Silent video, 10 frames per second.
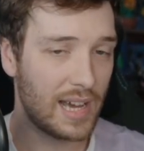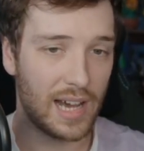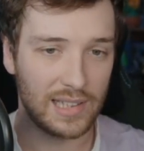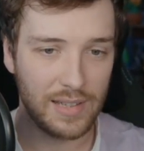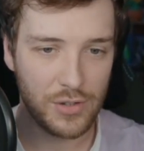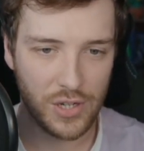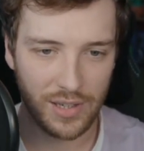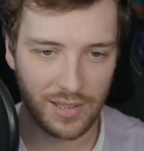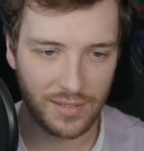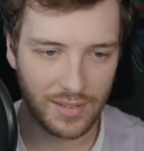I'll leave you to
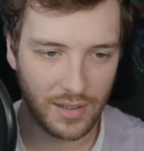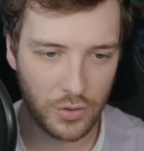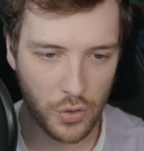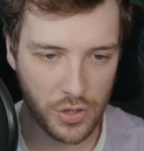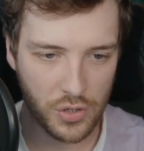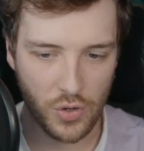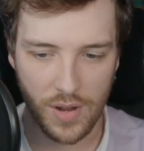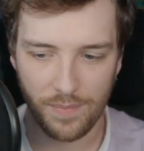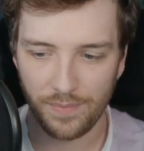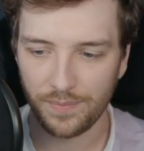it. Enjoy your
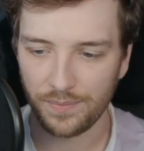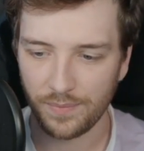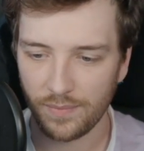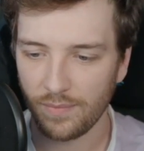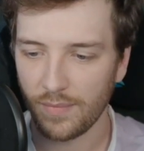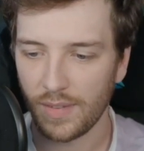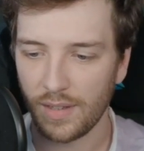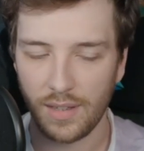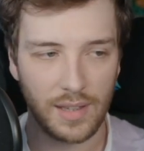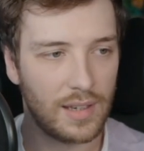stream. Right. I'm
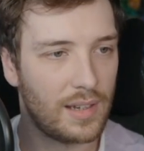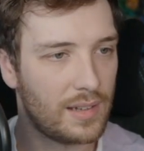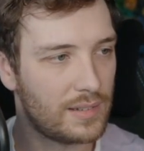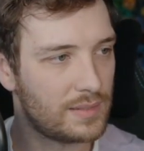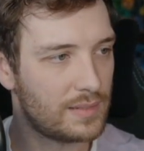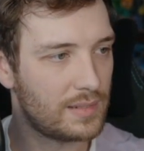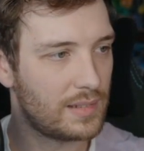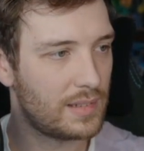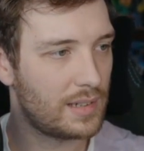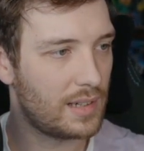gonna start my
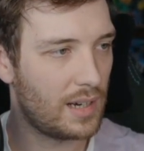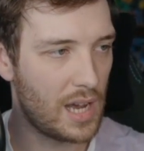stream.